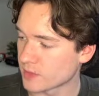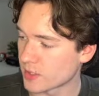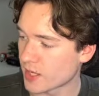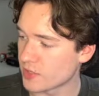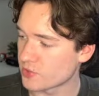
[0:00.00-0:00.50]

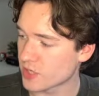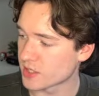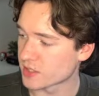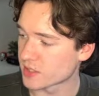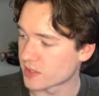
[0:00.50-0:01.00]

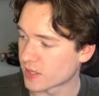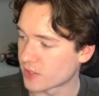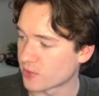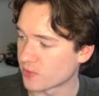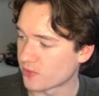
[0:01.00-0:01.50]
Andres,
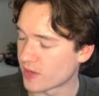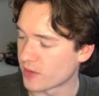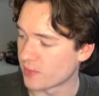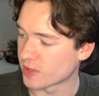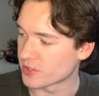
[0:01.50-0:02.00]
thank you
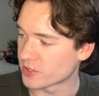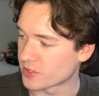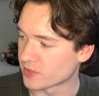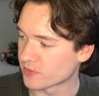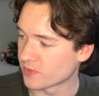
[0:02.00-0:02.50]
very
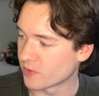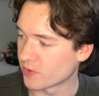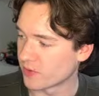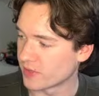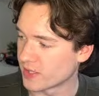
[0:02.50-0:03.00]
much
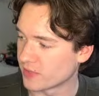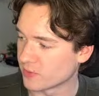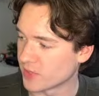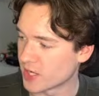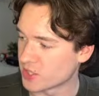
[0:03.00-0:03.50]
for the
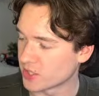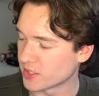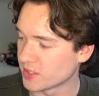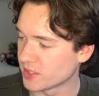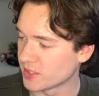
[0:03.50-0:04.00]

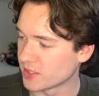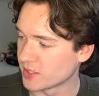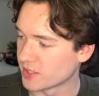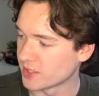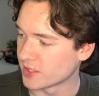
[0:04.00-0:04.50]
donation.
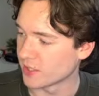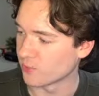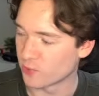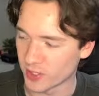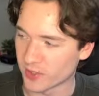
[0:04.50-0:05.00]
I
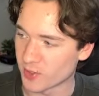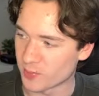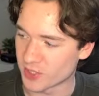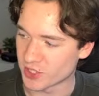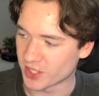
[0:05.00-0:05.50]
really do
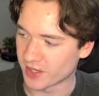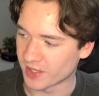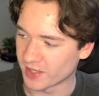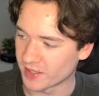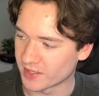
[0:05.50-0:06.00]
appreciate
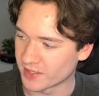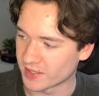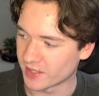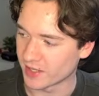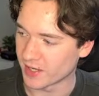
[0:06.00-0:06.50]
that.
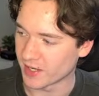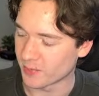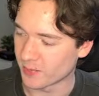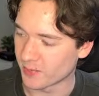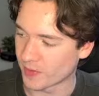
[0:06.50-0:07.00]

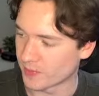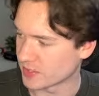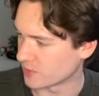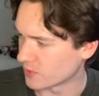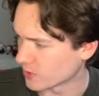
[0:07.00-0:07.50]
Let me
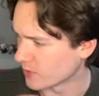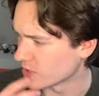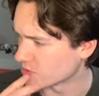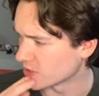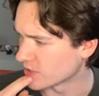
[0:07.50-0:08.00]
see what your
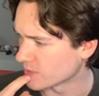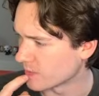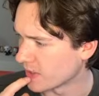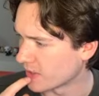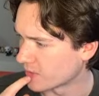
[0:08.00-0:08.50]
question is.
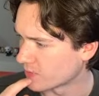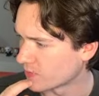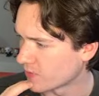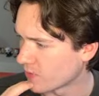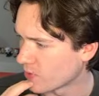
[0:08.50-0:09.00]
My
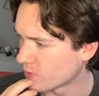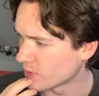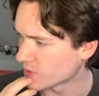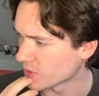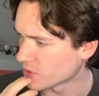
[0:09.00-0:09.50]

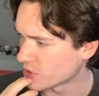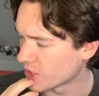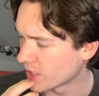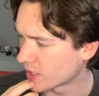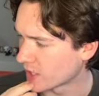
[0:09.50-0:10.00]
forwards are
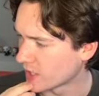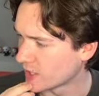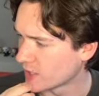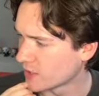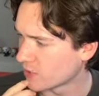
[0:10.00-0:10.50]
Schick,
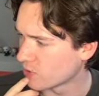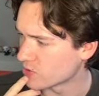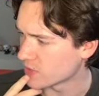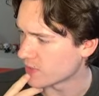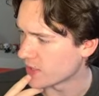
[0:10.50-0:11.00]

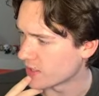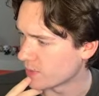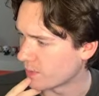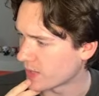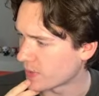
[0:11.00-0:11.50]
Osimhen,
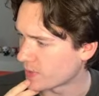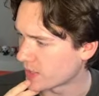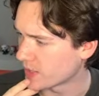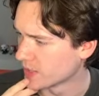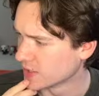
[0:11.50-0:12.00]
Mbappe.